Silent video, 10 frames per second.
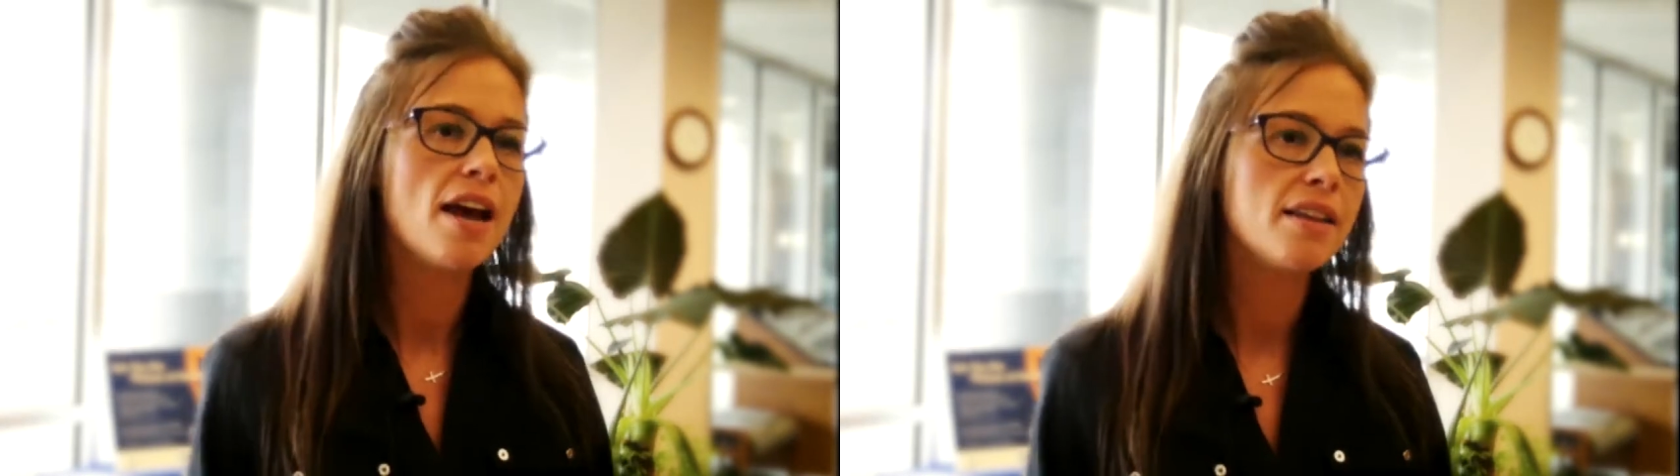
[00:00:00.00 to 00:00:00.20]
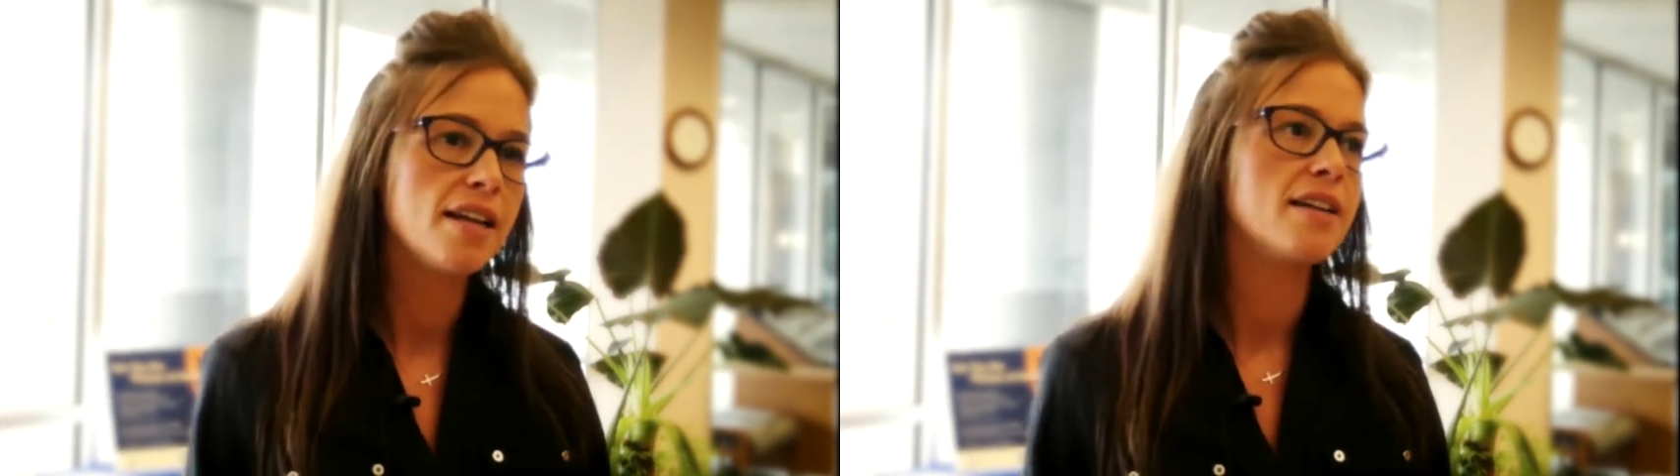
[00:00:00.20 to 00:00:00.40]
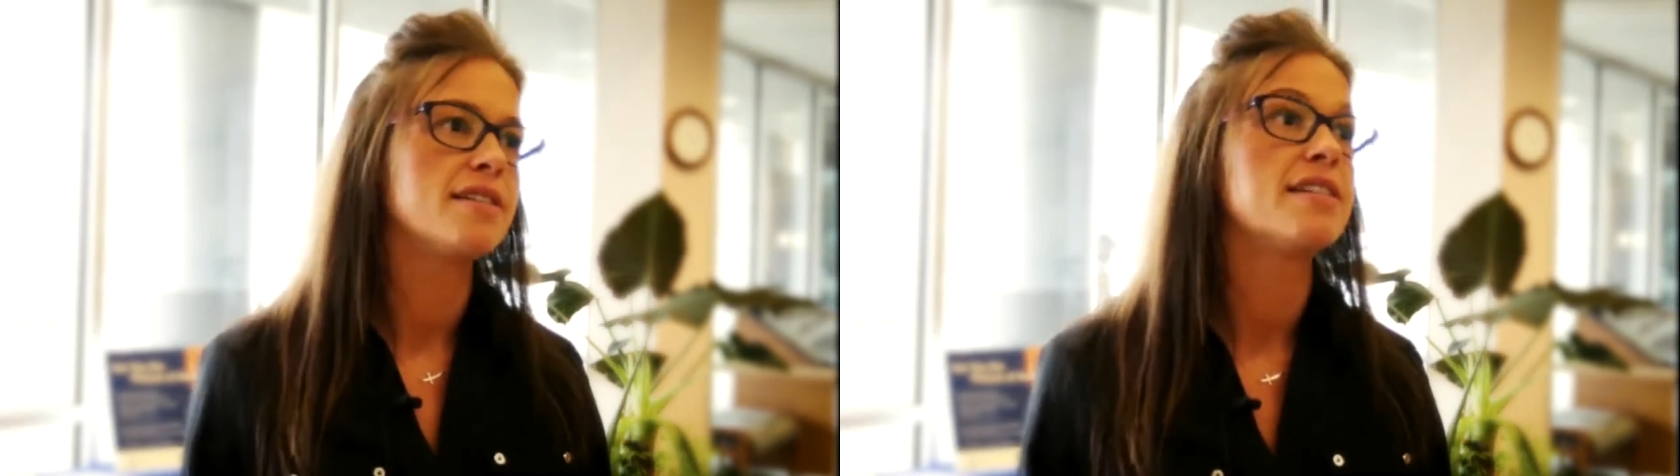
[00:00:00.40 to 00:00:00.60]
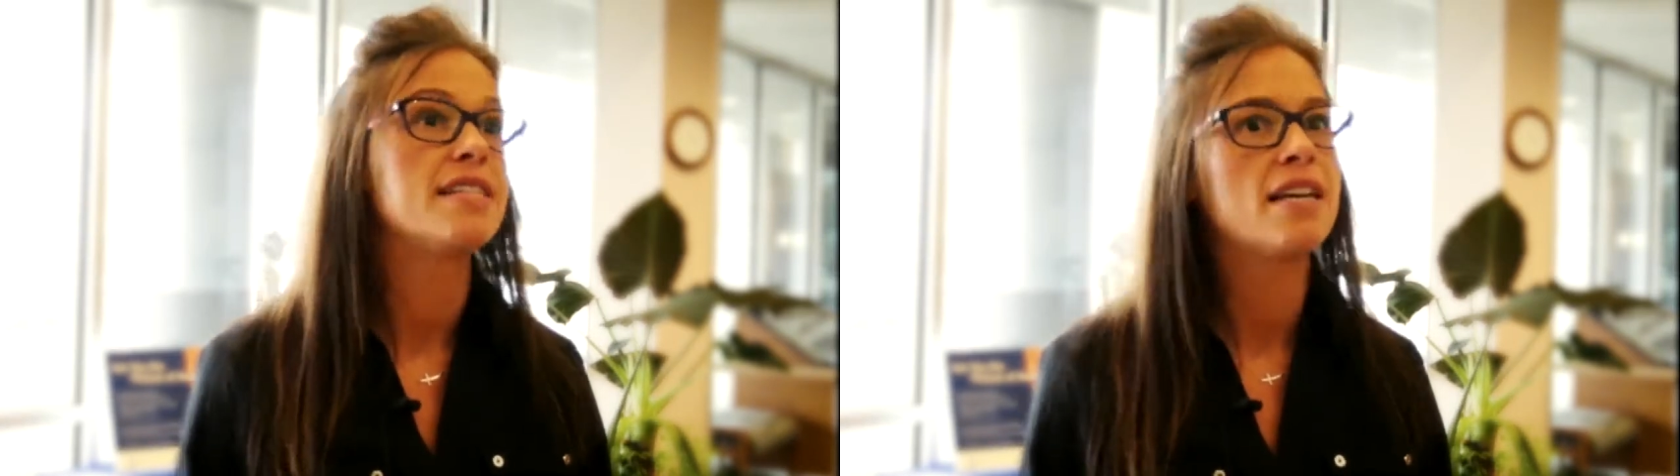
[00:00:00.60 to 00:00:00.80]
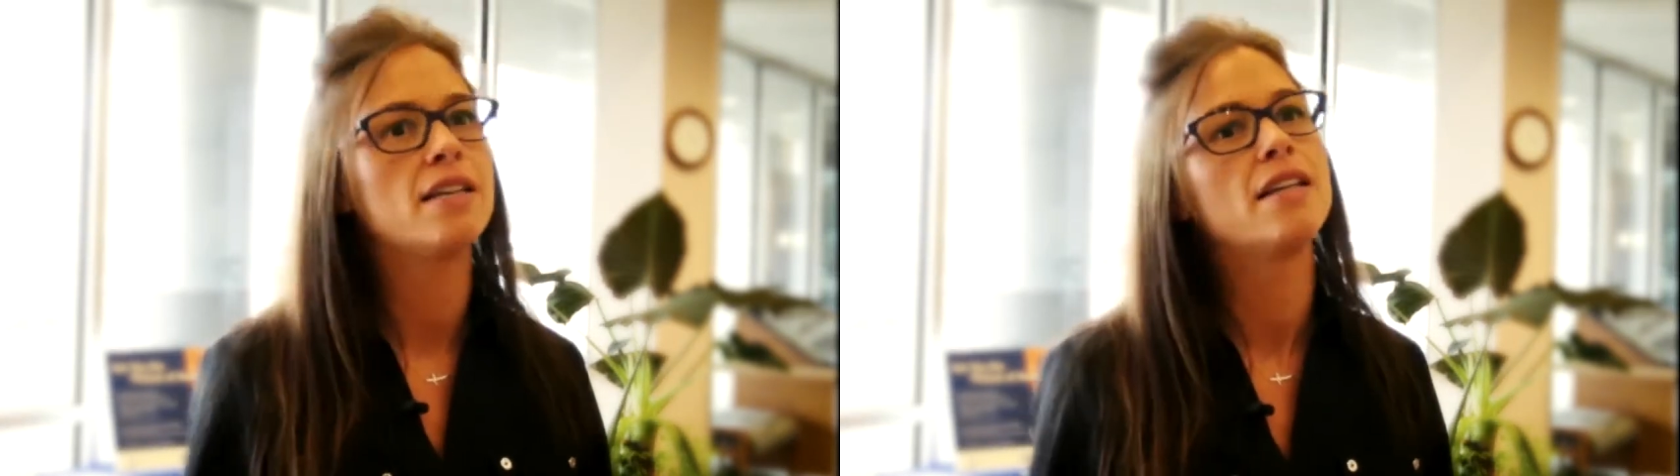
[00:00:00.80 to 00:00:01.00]
and then
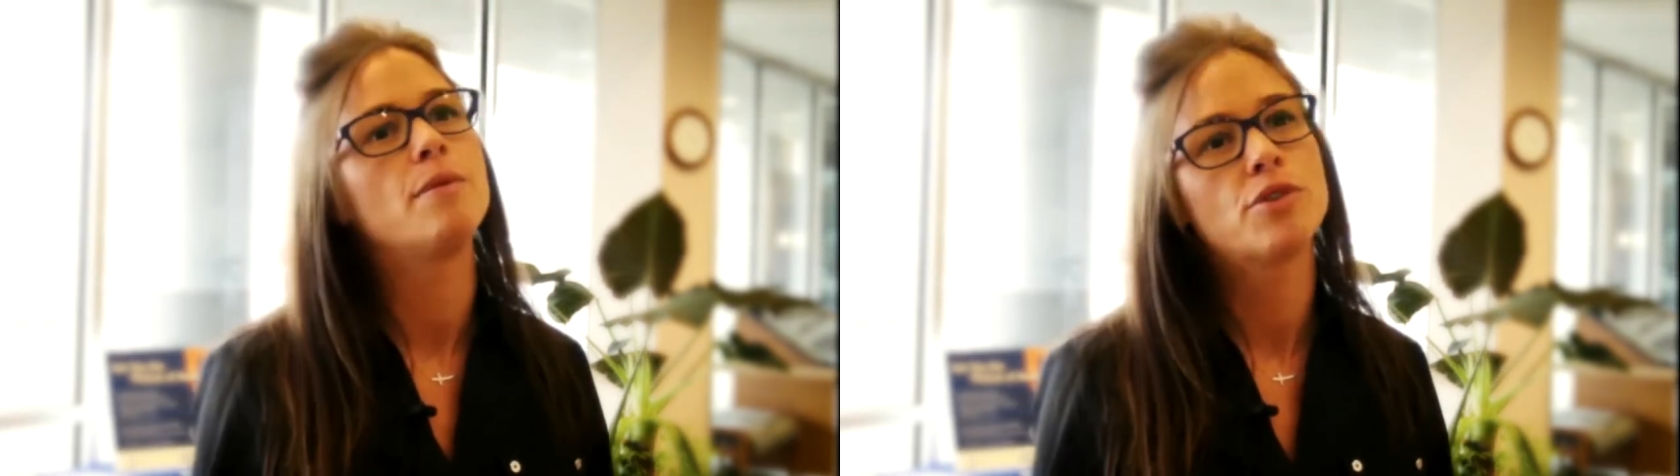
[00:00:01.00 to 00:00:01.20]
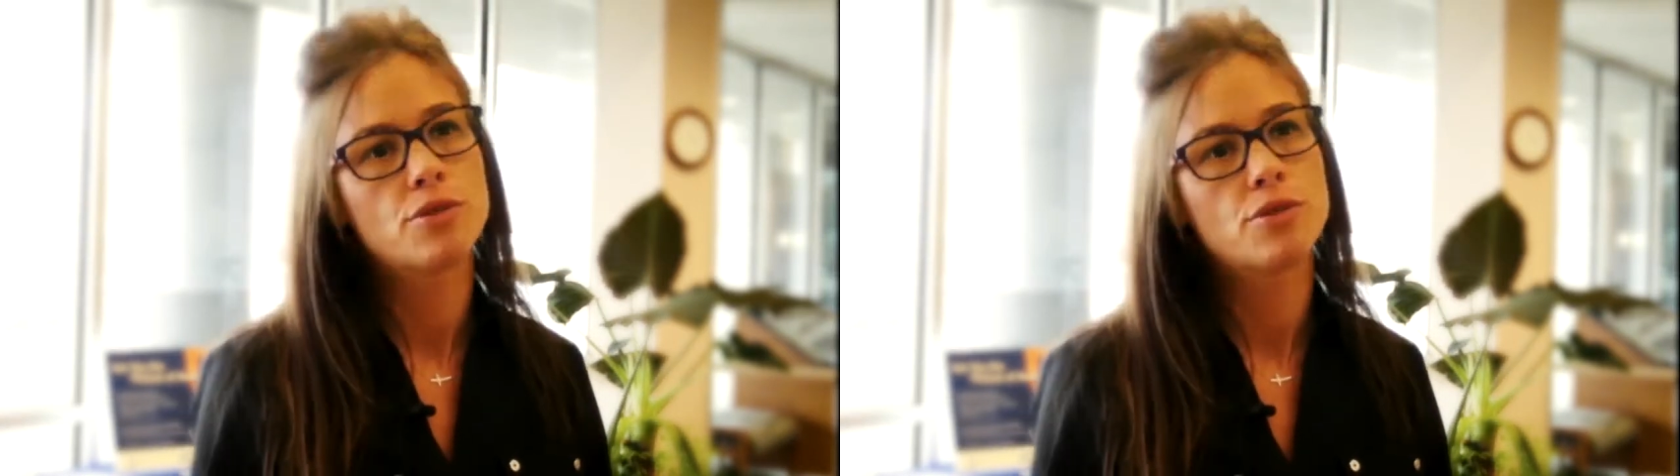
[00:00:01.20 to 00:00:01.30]
seeing them